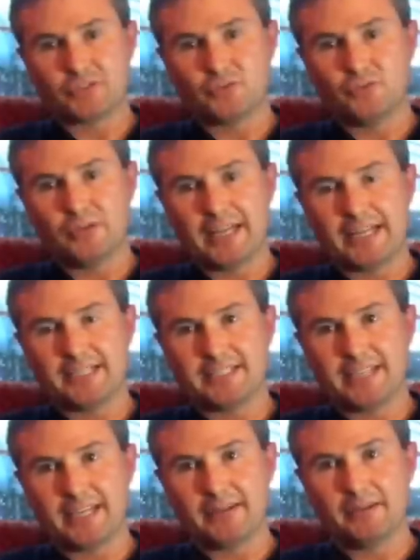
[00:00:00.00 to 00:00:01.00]
crew landed
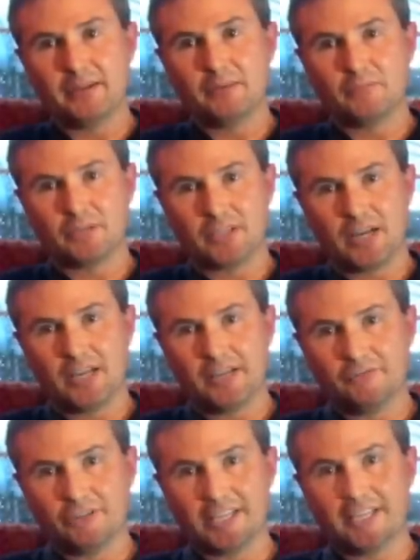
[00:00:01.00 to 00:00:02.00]
then, but Carl
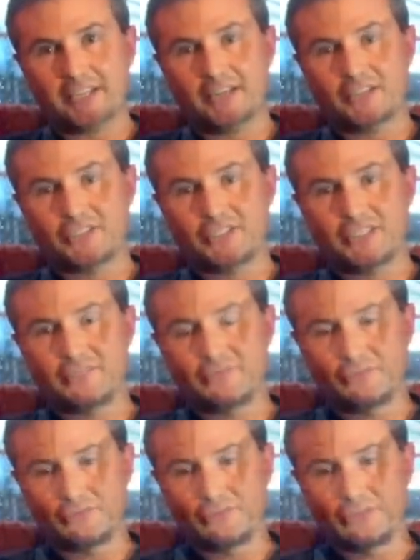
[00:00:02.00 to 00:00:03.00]
had regained consciousness,
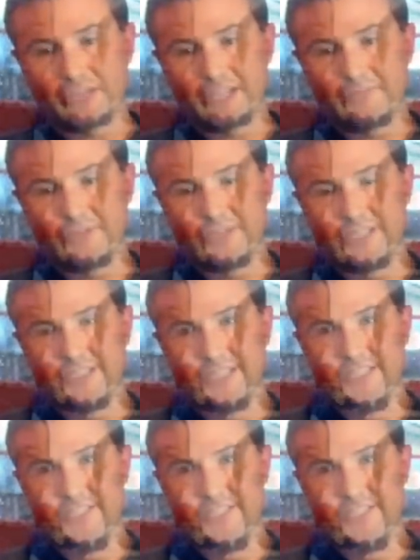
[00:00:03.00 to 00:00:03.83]
regained breathing at that